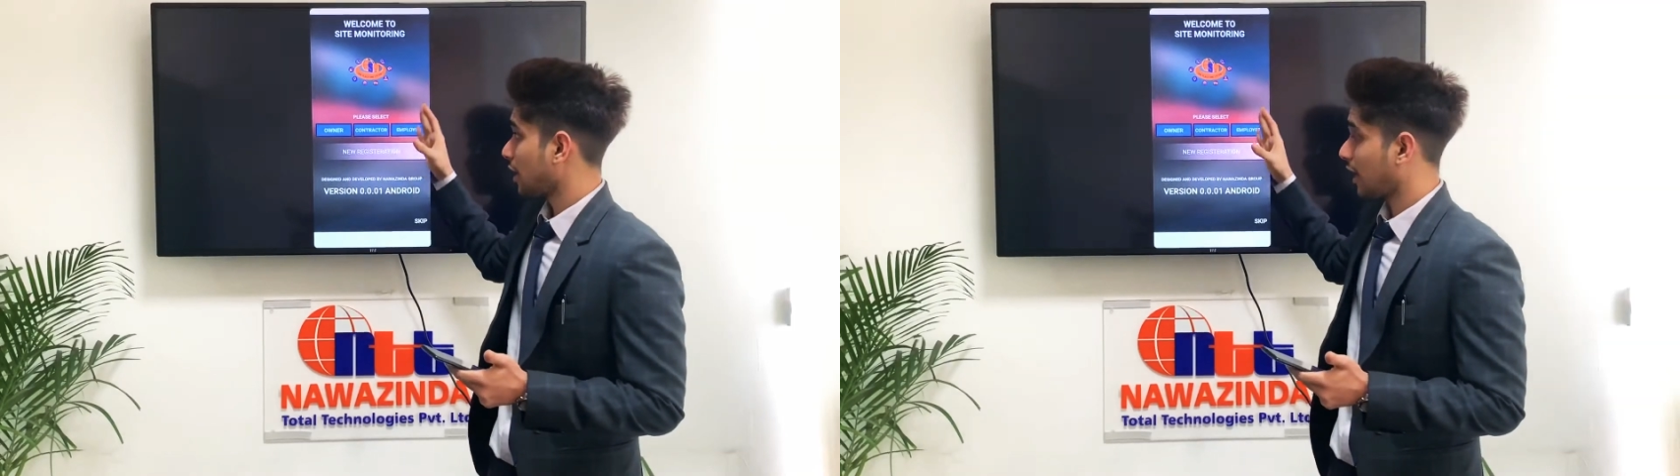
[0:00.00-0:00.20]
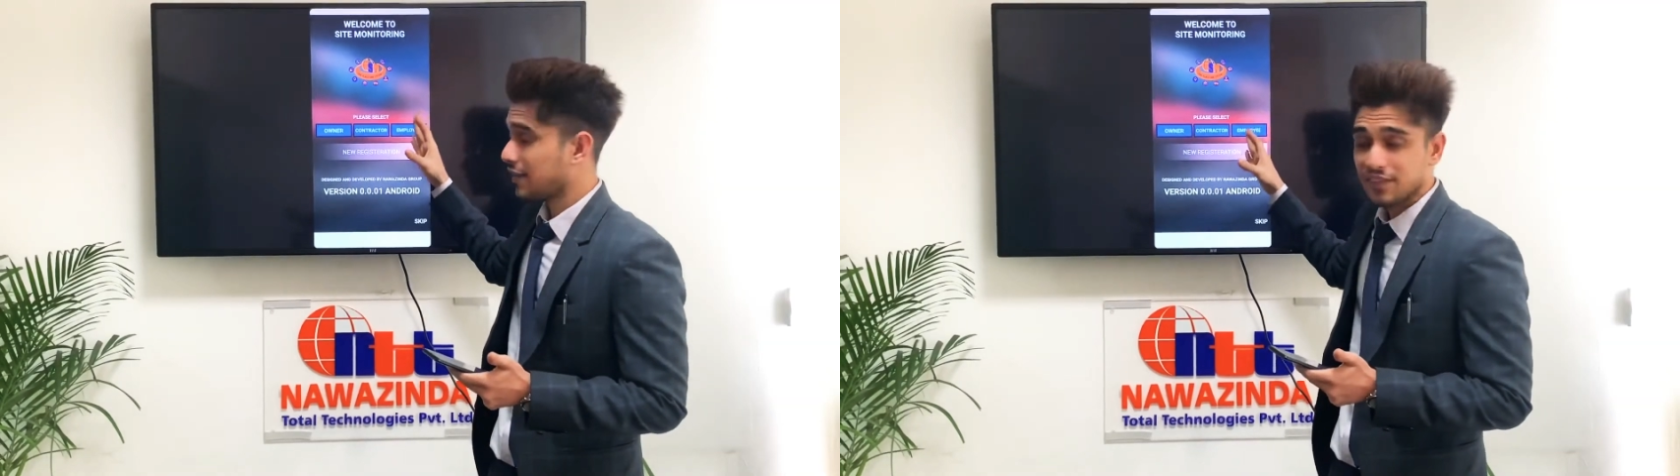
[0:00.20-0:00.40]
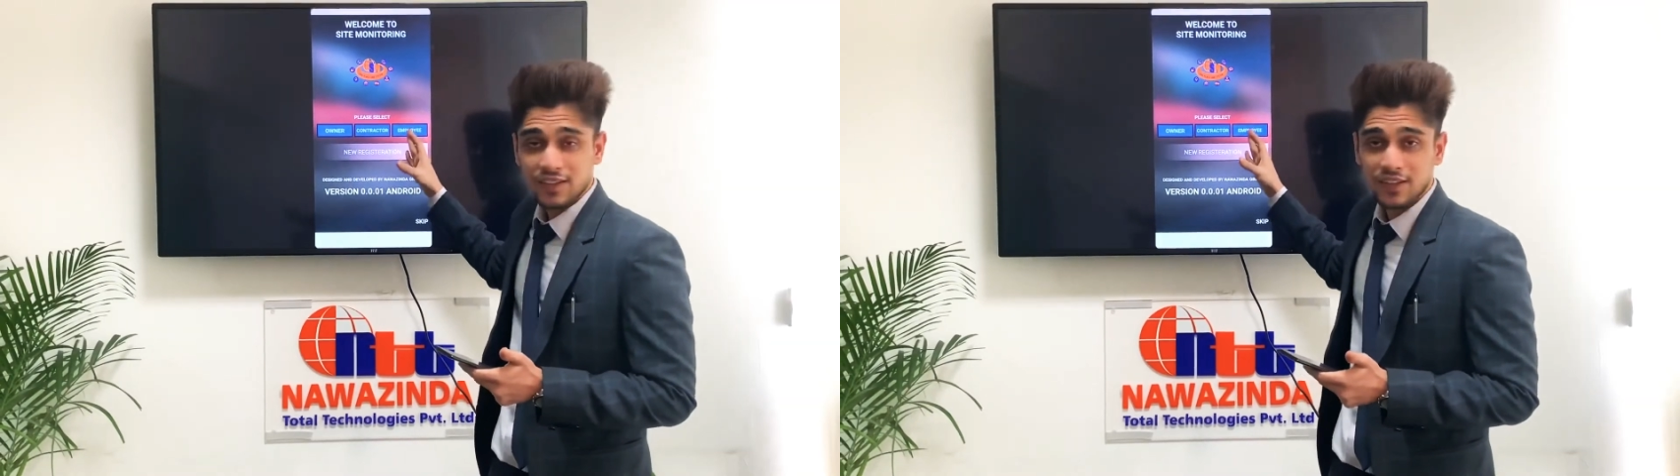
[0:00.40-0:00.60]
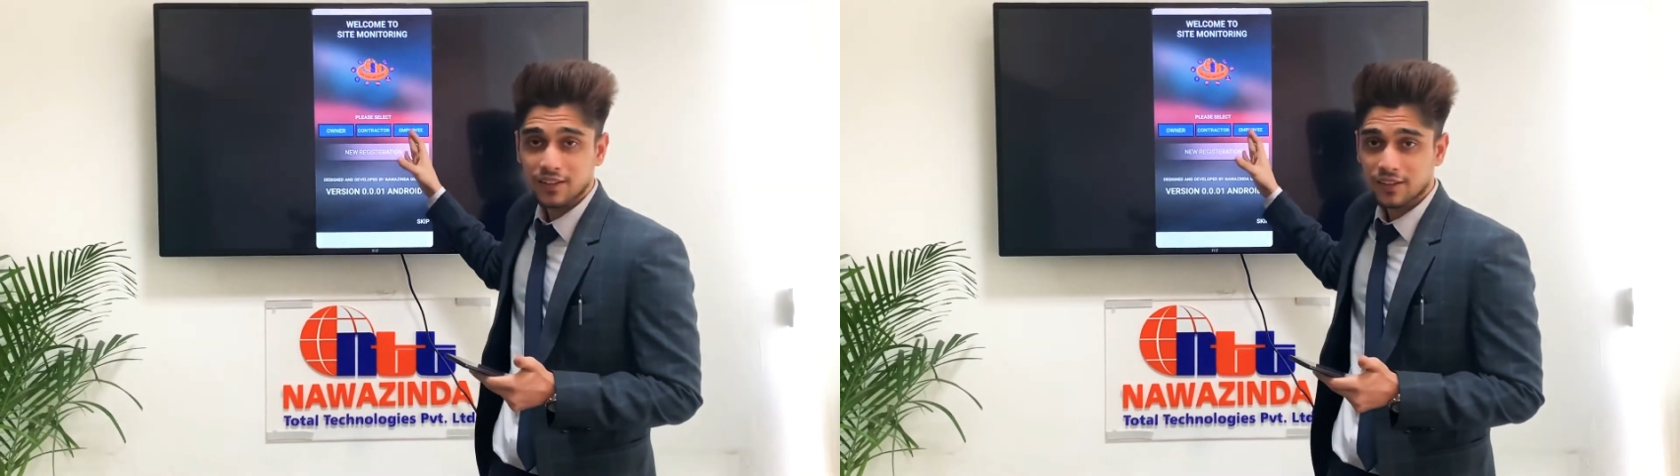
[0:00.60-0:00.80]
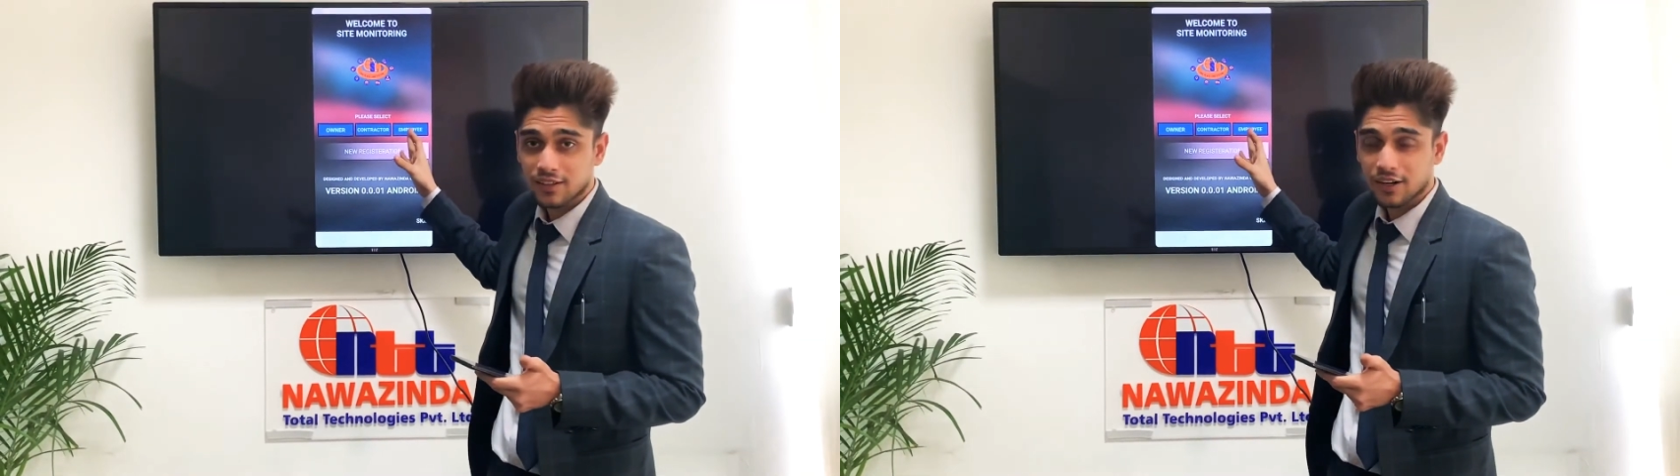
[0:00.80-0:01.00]
and
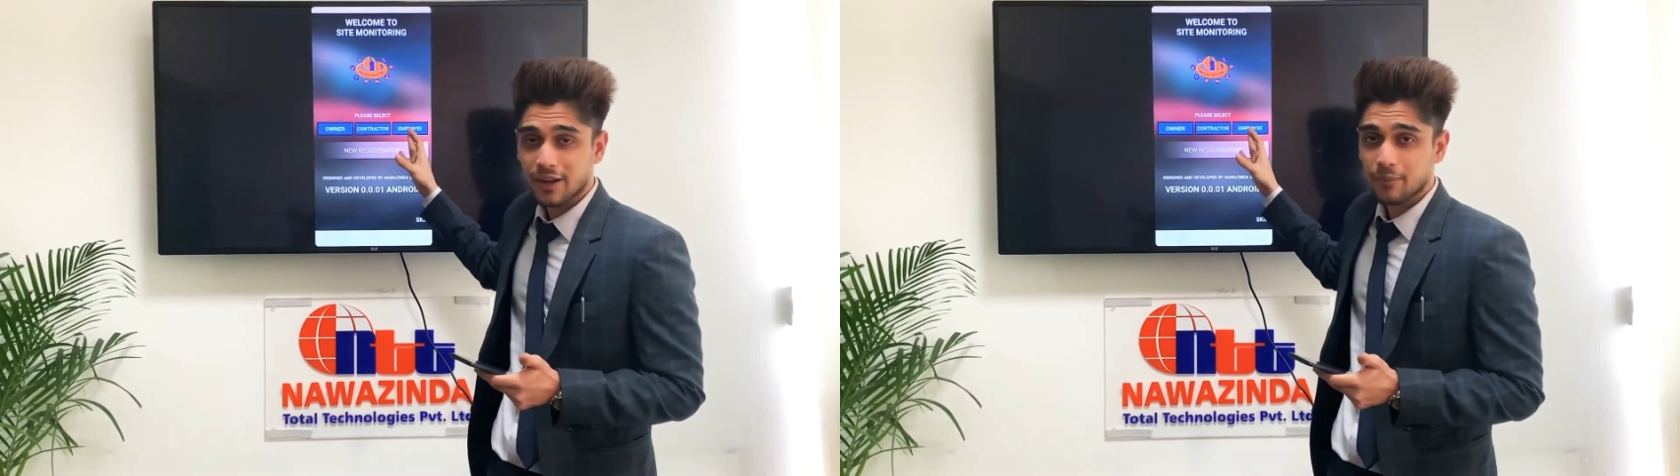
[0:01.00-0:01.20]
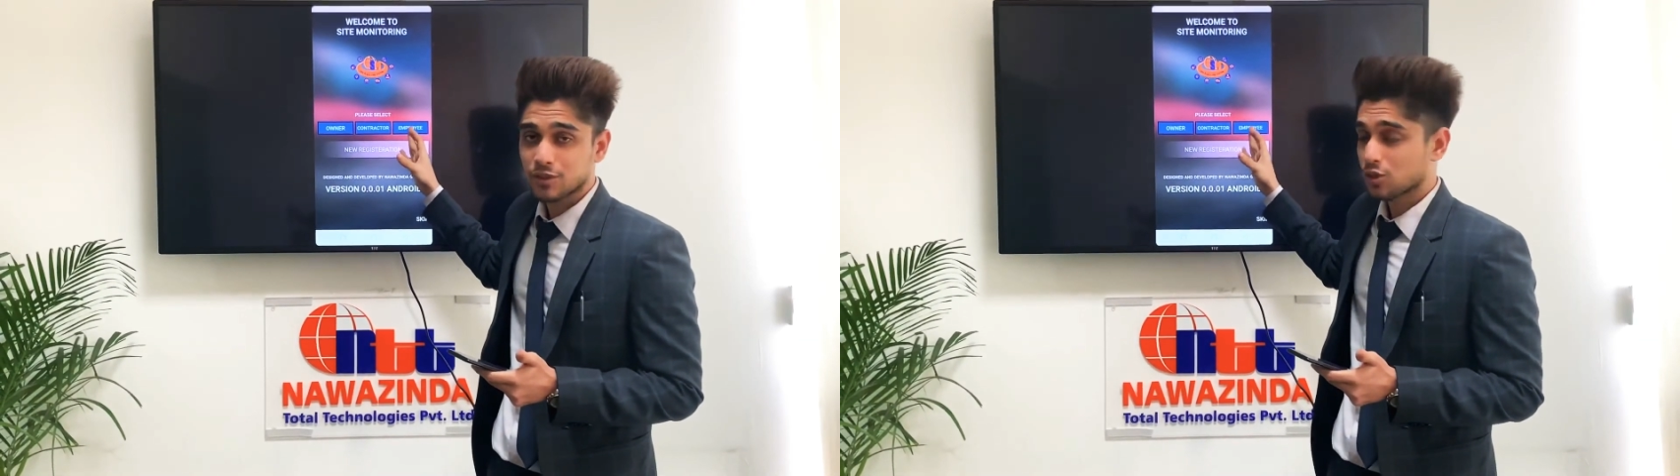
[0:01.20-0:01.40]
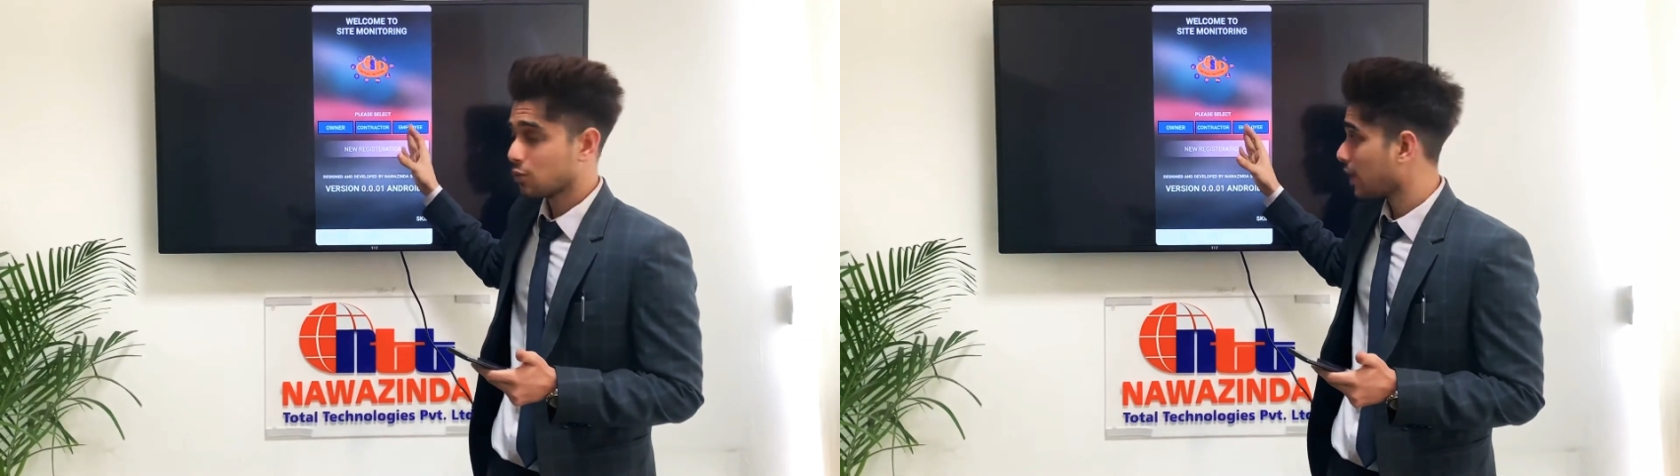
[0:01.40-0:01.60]
the third episode